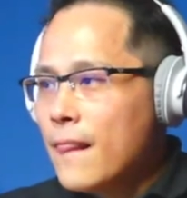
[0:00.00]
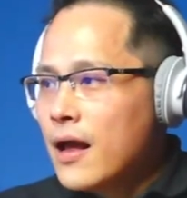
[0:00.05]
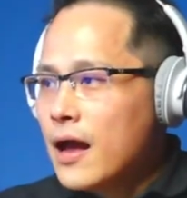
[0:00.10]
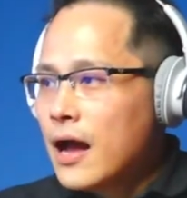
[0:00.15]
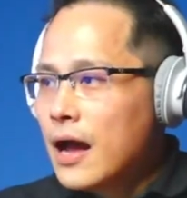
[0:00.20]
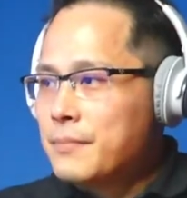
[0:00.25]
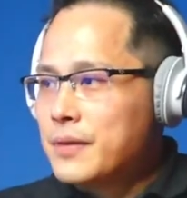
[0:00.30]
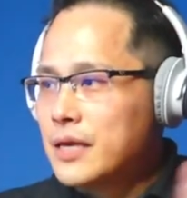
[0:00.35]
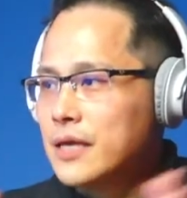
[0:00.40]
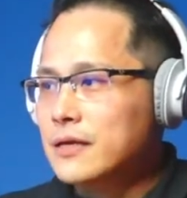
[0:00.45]

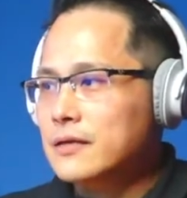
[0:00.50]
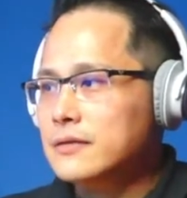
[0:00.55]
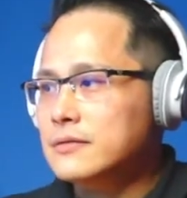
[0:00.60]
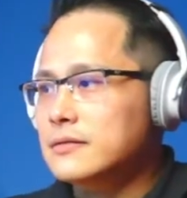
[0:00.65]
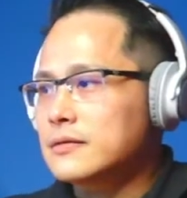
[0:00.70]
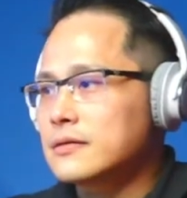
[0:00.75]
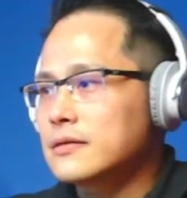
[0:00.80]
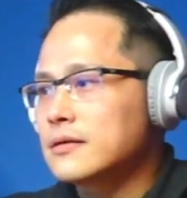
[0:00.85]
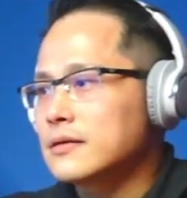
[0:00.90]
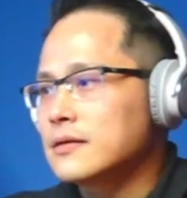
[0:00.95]
mean,
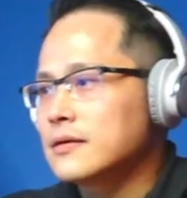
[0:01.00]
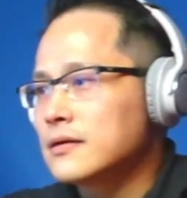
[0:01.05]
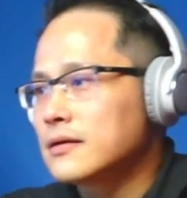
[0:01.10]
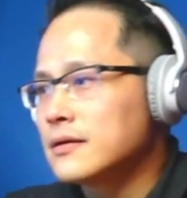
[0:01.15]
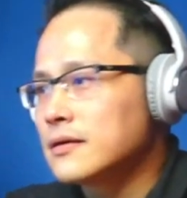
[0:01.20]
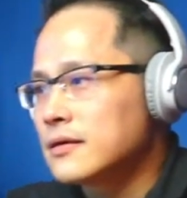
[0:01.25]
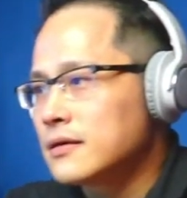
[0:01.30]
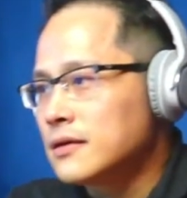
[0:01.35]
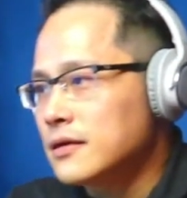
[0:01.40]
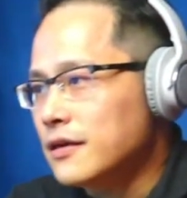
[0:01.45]

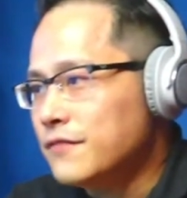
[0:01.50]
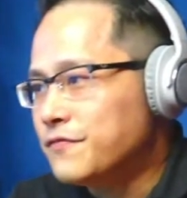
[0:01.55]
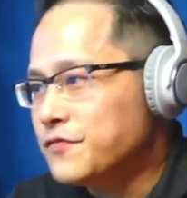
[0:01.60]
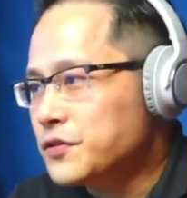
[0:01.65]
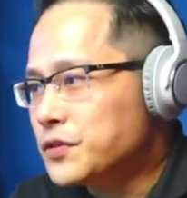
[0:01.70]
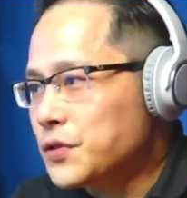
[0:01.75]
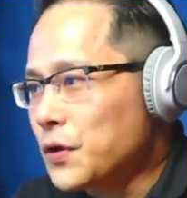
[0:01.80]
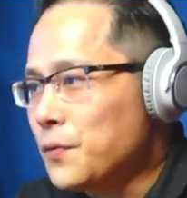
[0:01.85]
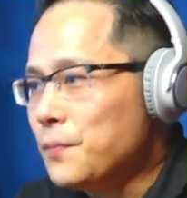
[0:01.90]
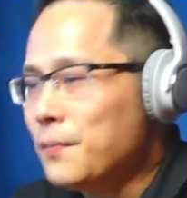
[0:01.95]
if you
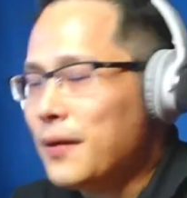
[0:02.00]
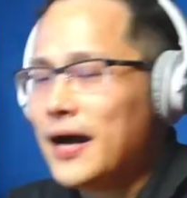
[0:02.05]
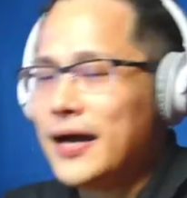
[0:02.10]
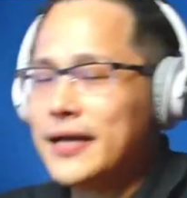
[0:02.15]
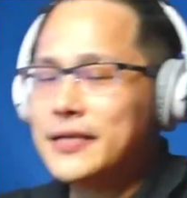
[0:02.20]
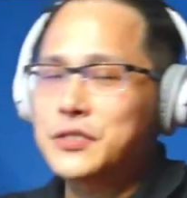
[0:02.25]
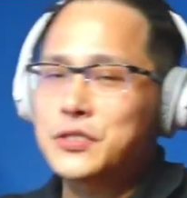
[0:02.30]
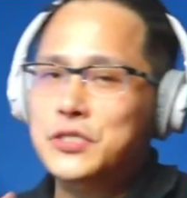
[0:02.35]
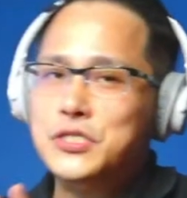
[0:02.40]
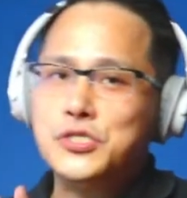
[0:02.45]
don't mind
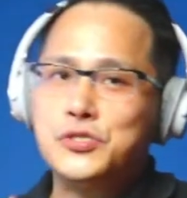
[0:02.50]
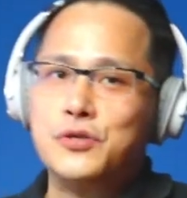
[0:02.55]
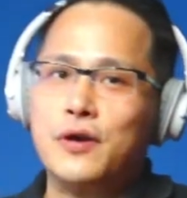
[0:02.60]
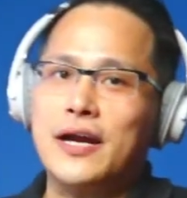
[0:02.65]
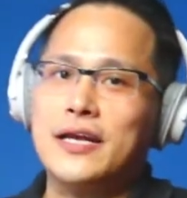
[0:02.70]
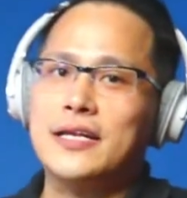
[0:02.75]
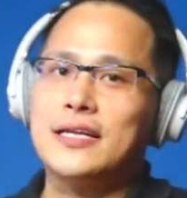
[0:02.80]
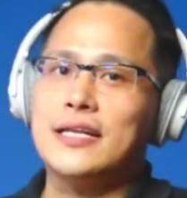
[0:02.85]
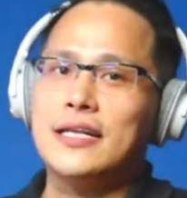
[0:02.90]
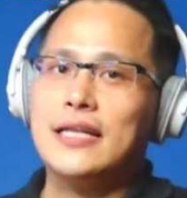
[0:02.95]
to
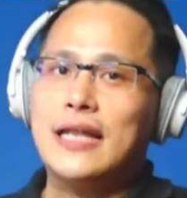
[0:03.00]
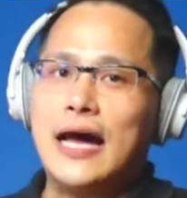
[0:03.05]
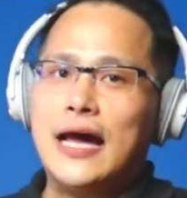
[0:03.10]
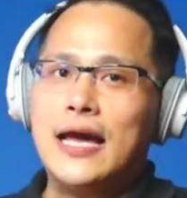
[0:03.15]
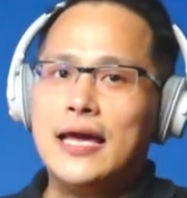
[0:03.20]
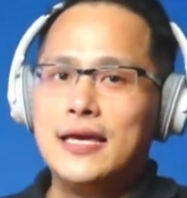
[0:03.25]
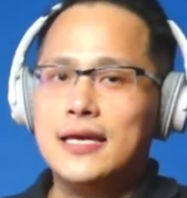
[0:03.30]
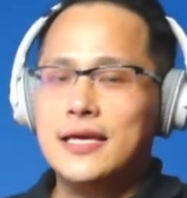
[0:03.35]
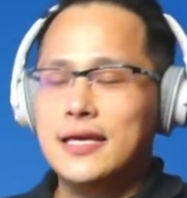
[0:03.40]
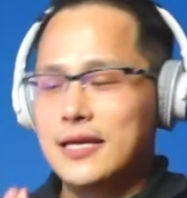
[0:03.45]
strike the like
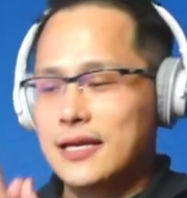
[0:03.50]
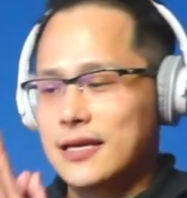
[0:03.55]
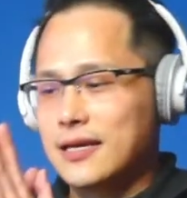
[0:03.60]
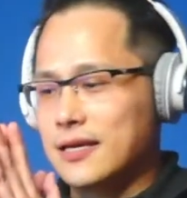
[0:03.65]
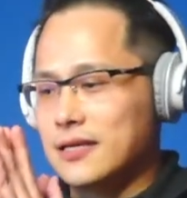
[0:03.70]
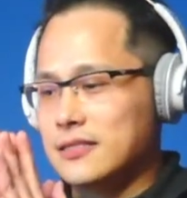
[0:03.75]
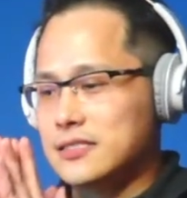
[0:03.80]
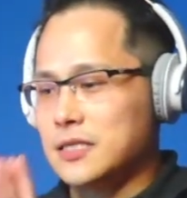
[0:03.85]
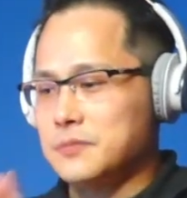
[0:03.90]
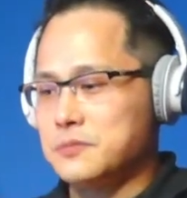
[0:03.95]

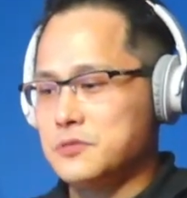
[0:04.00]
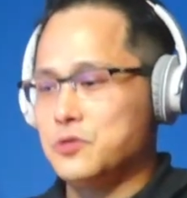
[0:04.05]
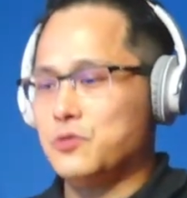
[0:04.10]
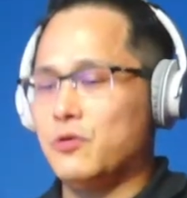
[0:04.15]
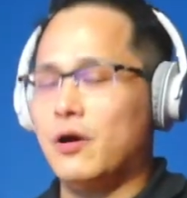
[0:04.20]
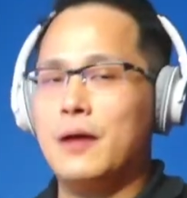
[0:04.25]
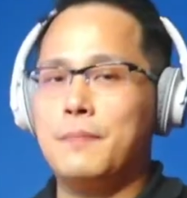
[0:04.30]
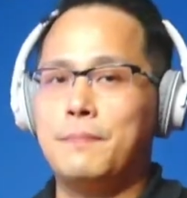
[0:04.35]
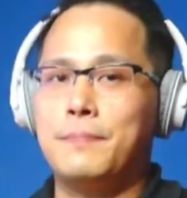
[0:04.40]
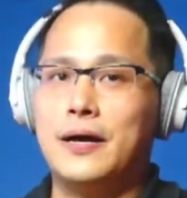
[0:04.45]
and
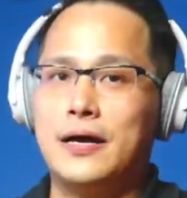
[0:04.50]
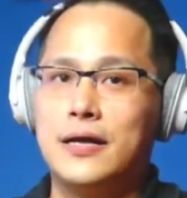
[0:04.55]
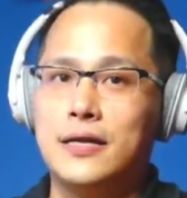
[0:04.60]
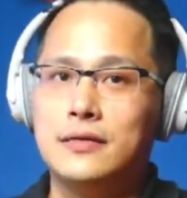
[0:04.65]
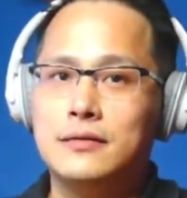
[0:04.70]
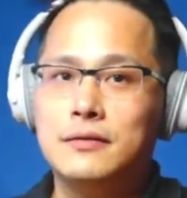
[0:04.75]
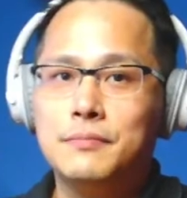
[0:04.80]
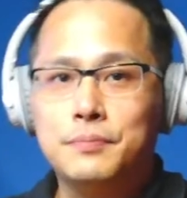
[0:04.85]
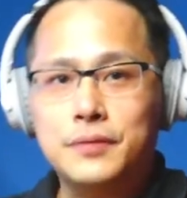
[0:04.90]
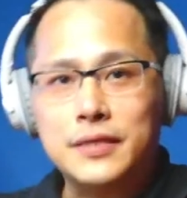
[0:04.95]
subscribe
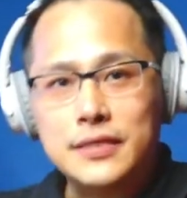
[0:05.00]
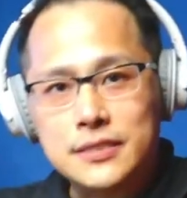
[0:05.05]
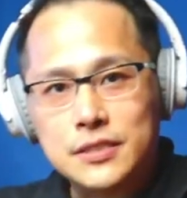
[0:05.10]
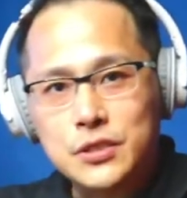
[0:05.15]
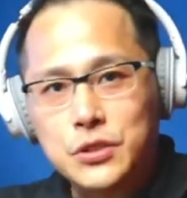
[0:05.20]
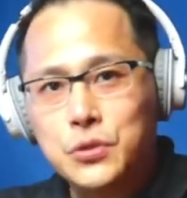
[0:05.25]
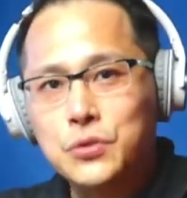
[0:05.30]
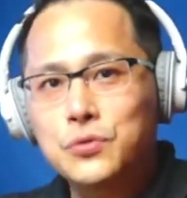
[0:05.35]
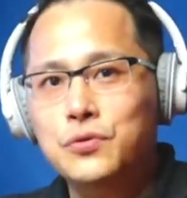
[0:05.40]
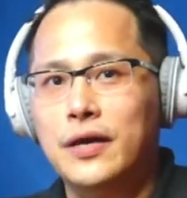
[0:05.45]
button, please
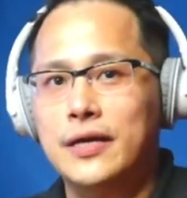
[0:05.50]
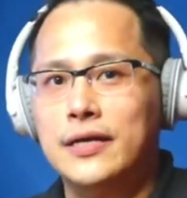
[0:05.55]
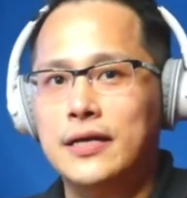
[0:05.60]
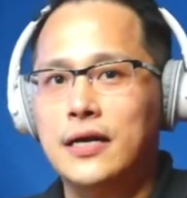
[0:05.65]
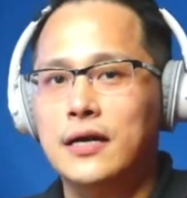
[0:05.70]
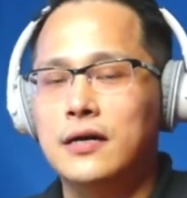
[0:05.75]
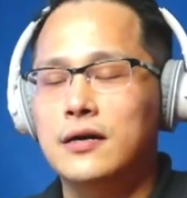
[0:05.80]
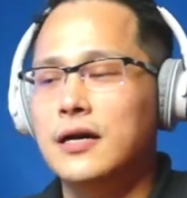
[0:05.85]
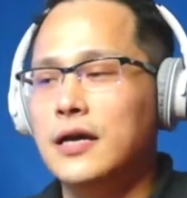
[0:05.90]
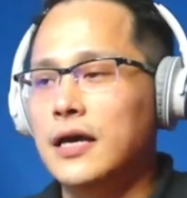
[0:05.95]
do right
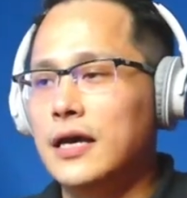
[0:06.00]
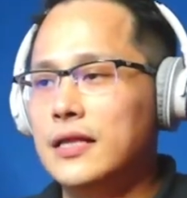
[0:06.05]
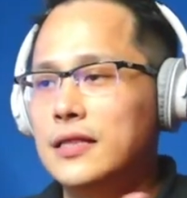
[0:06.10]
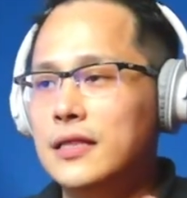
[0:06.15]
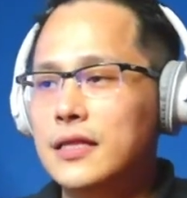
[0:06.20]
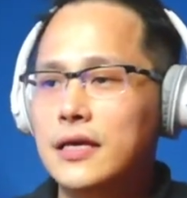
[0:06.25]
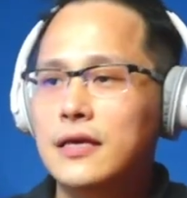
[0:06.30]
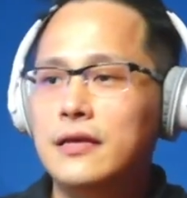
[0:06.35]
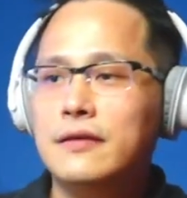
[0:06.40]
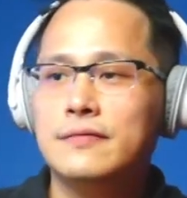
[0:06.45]
now. And
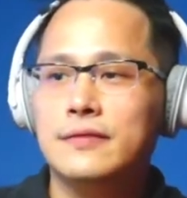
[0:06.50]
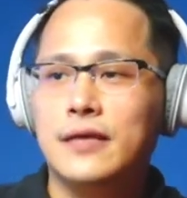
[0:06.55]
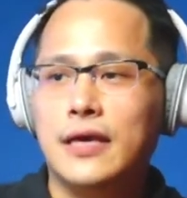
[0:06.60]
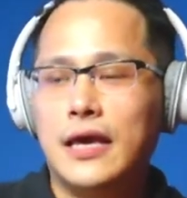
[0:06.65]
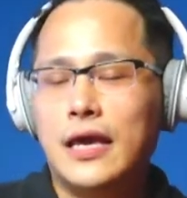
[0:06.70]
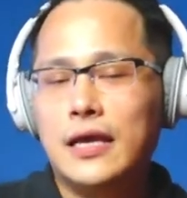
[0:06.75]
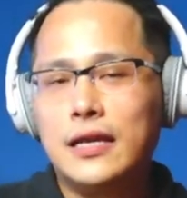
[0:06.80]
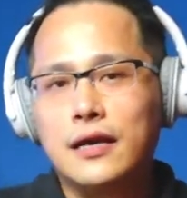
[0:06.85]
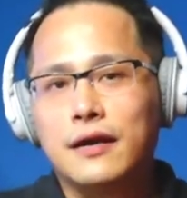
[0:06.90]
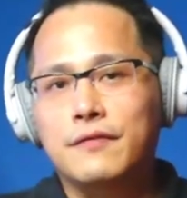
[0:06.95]
leave
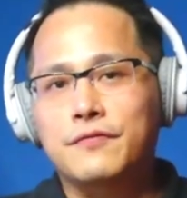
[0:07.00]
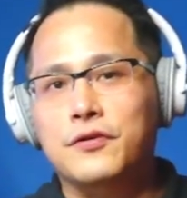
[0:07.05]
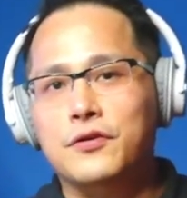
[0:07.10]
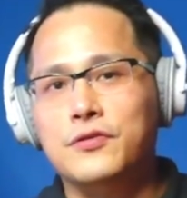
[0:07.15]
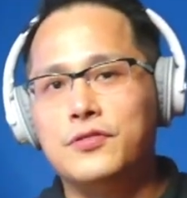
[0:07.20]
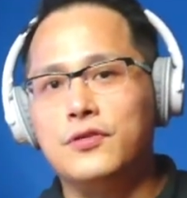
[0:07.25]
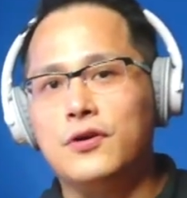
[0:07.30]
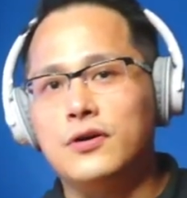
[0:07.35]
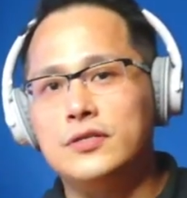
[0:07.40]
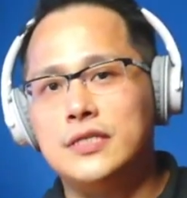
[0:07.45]
any of your
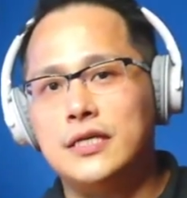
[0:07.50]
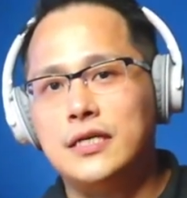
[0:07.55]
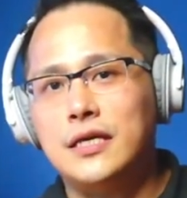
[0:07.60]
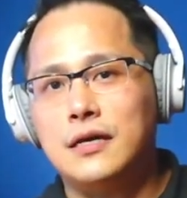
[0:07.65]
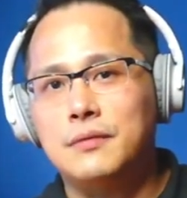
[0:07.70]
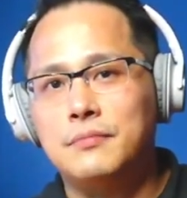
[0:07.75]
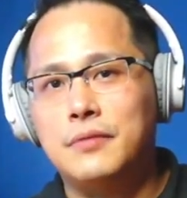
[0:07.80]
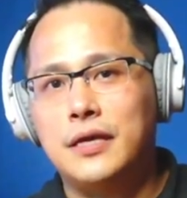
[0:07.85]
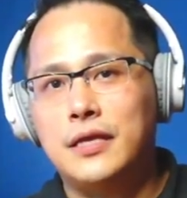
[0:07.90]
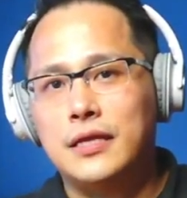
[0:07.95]
thoughts and
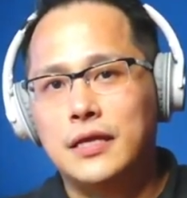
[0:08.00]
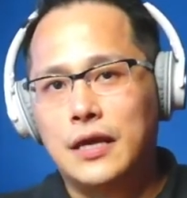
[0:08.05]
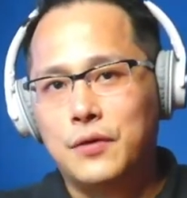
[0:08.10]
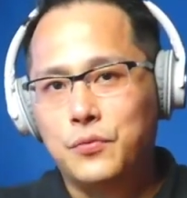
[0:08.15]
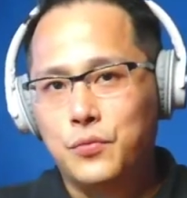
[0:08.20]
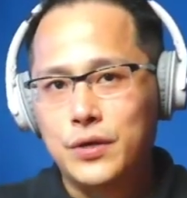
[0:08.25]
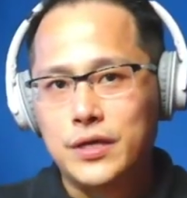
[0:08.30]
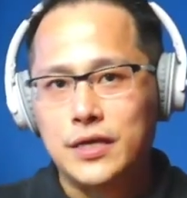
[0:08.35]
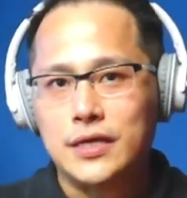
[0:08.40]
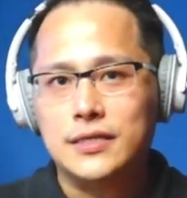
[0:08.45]
comment, and
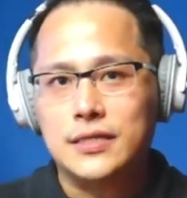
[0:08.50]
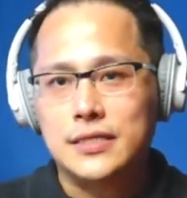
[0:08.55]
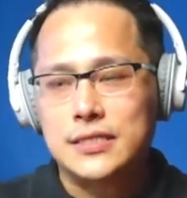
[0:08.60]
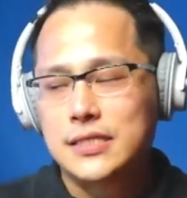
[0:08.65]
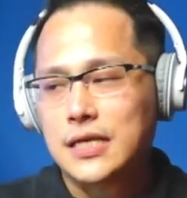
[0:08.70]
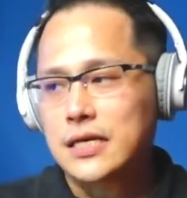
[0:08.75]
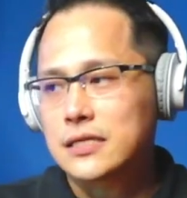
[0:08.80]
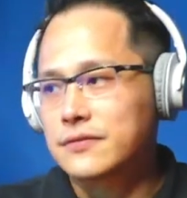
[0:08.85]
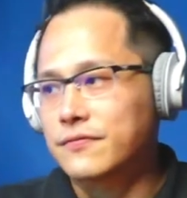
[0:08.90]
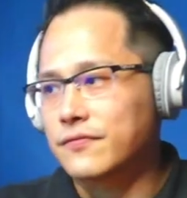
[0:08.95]
we can
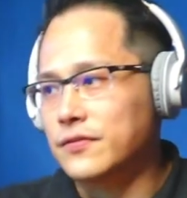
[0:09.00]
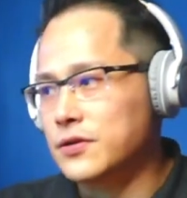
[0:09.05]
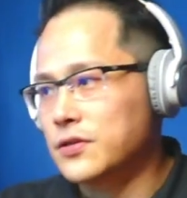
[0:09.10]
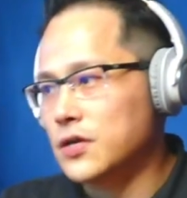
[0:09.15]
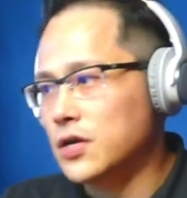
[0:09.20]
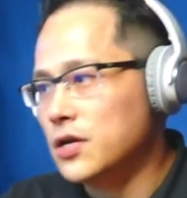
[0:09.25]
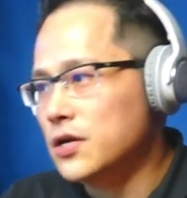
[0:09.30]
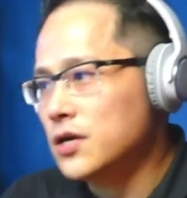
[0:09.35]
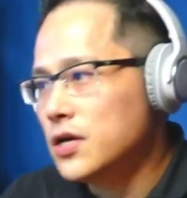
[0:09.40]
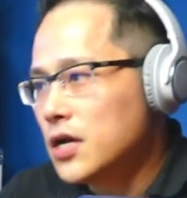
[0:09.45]
discuss
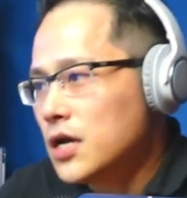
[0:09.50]
further.